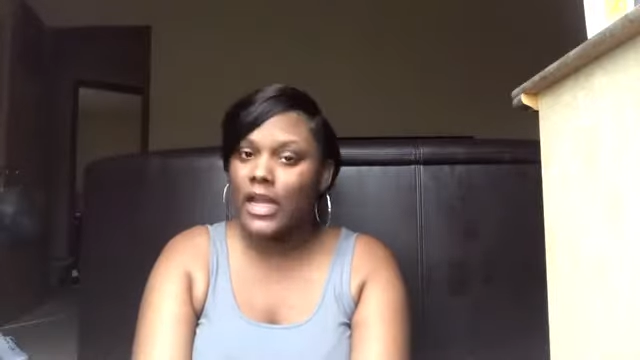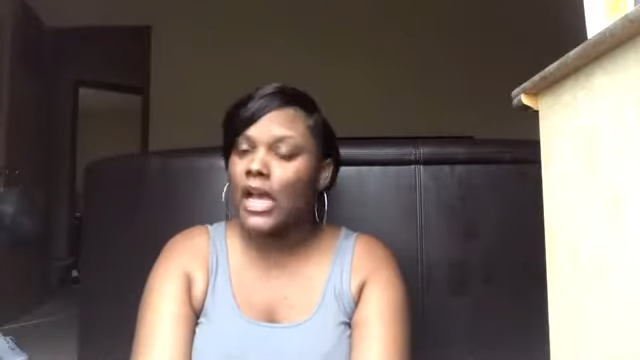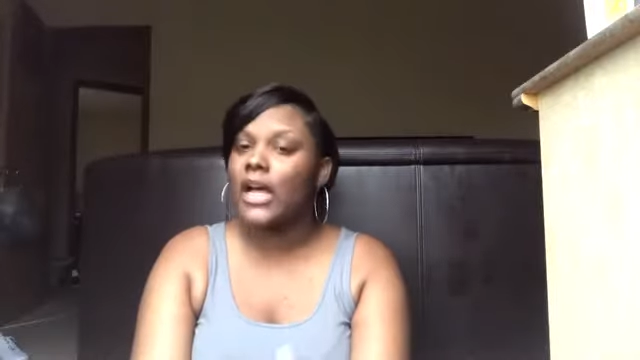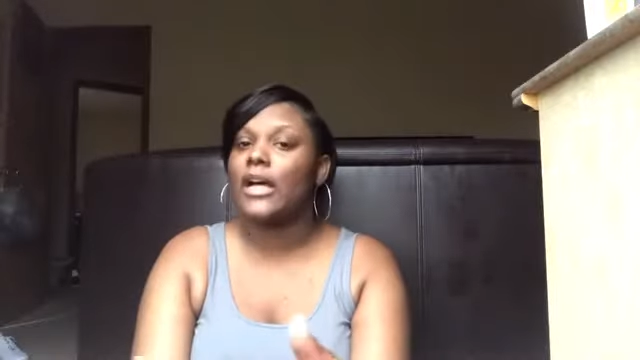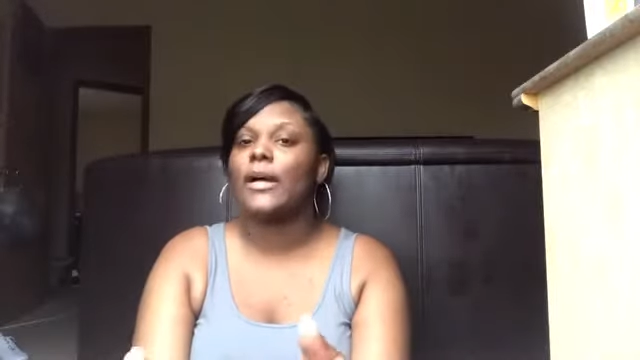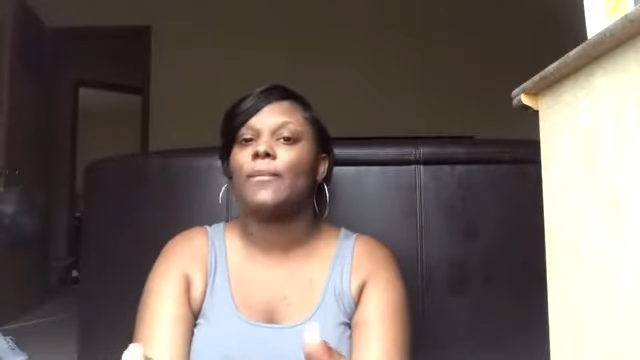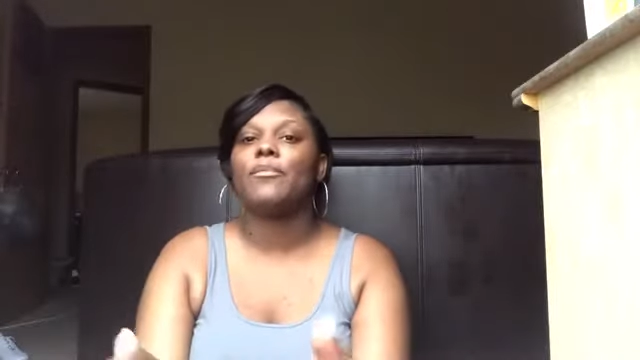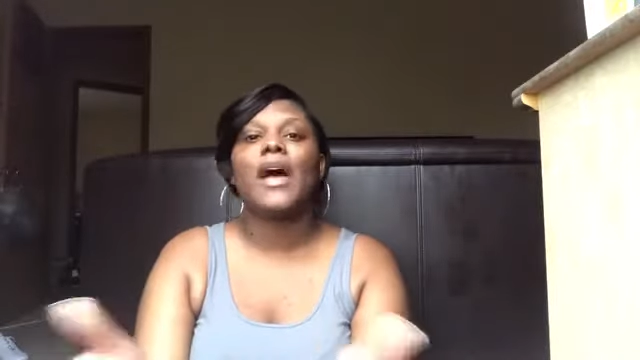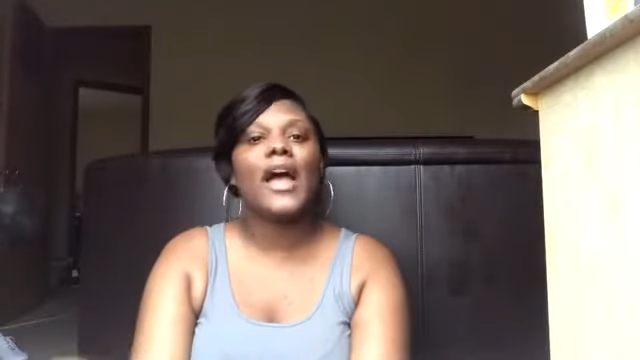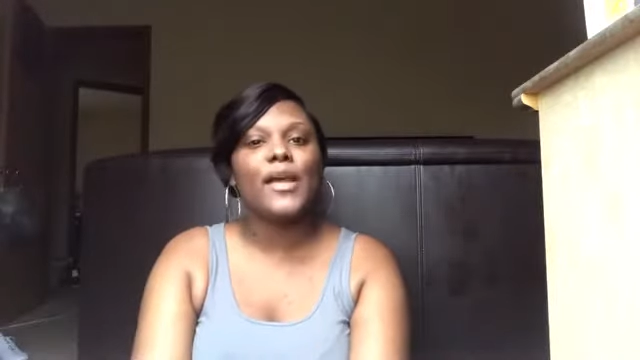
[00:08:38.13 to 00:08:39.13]
Um,
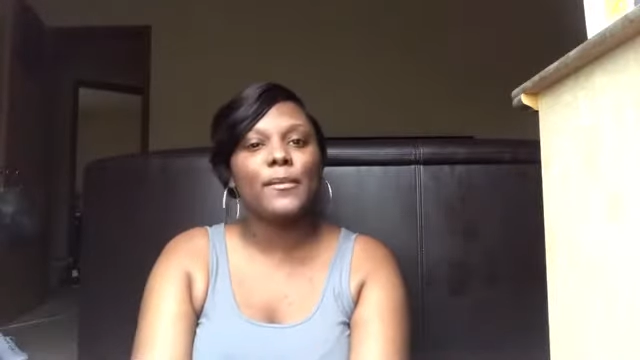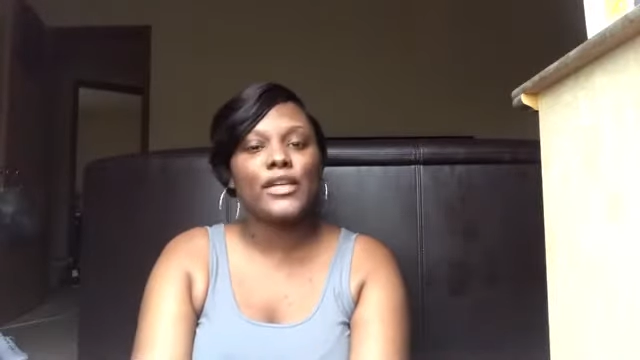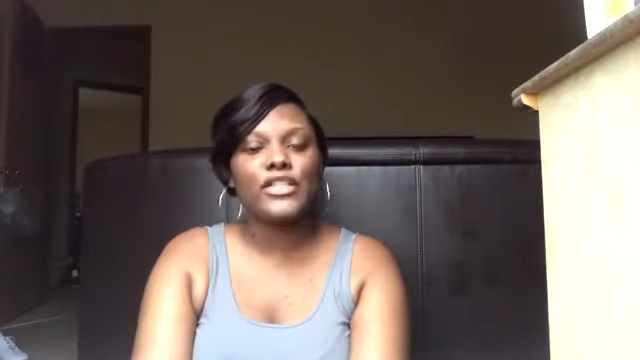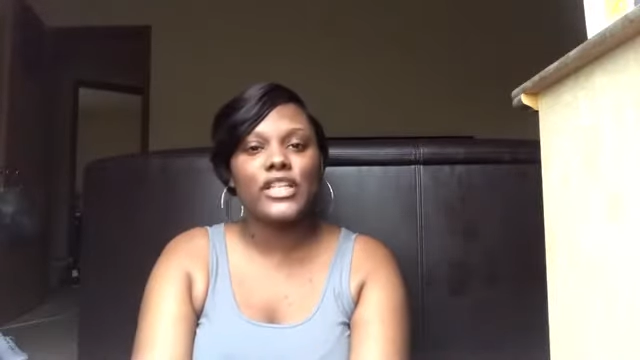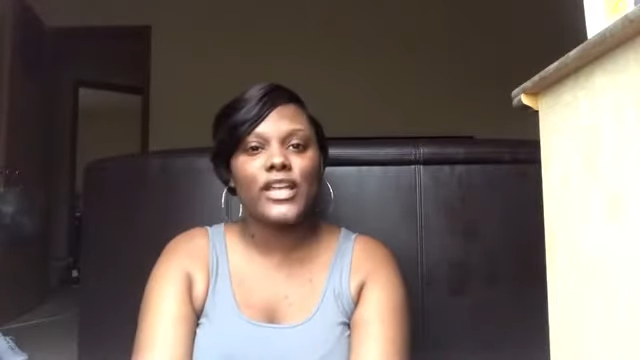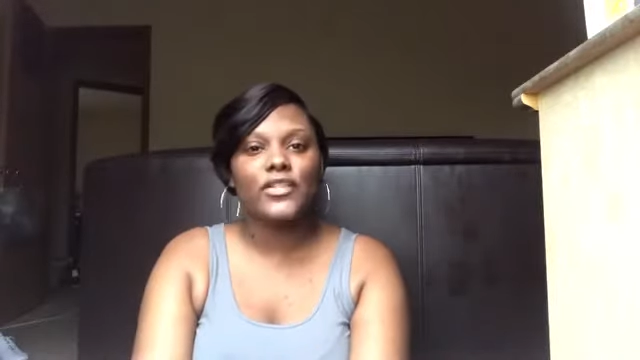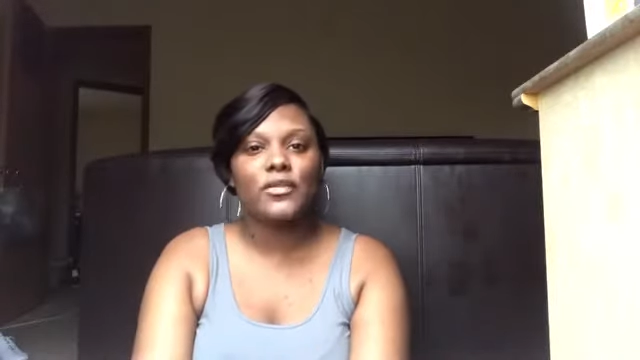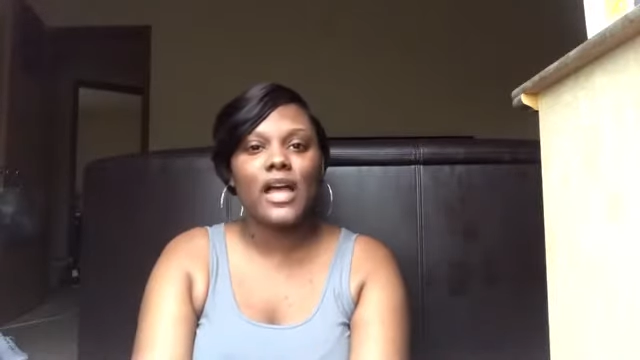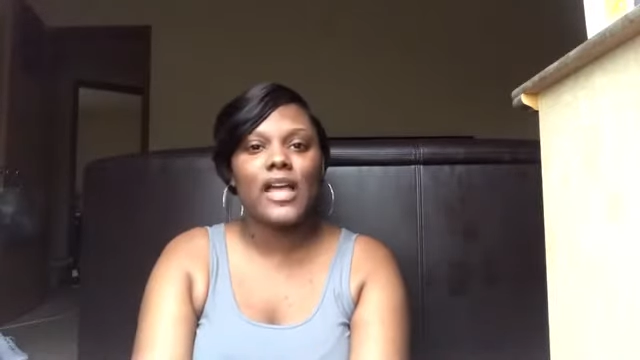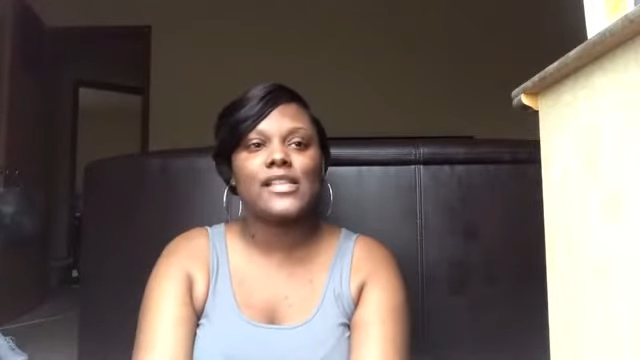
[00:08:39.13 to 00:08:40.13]
but I appreciate
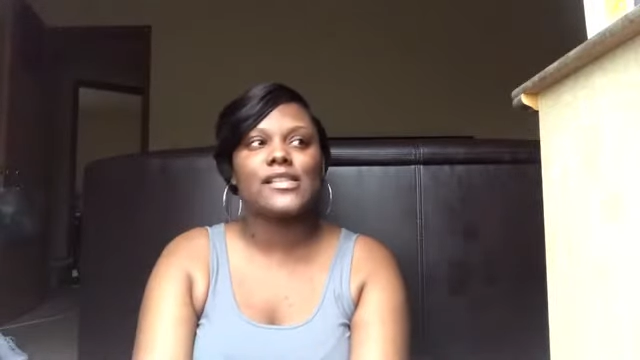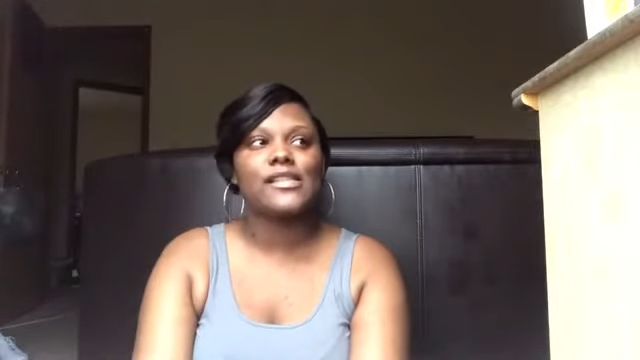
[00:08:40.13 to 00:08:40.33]
you guys